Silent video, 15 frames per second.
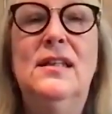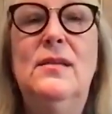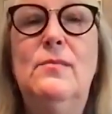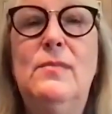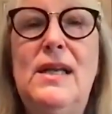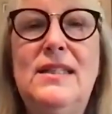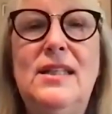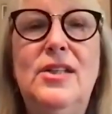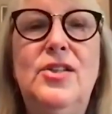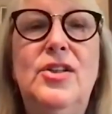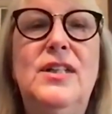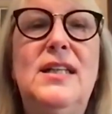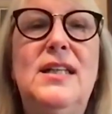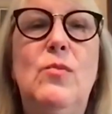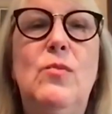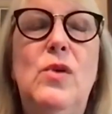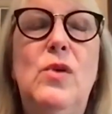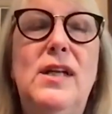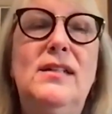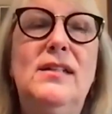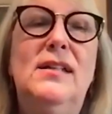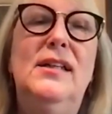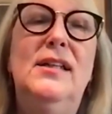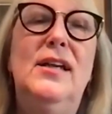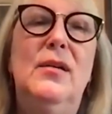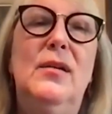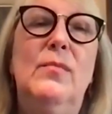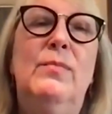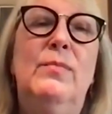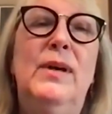The message is somewhat unclear,
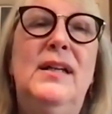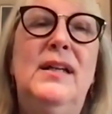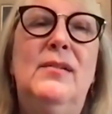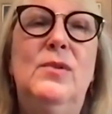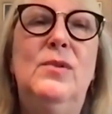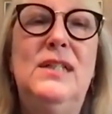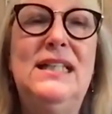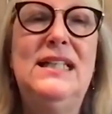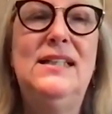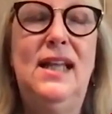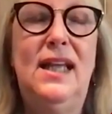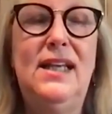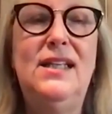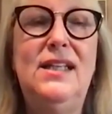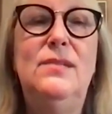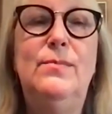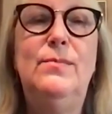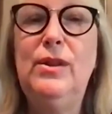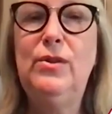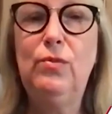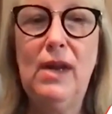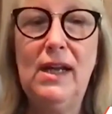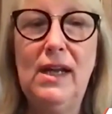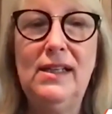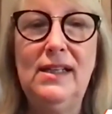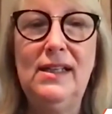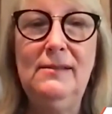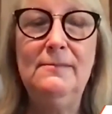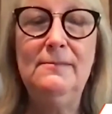but it was intended to be threatening.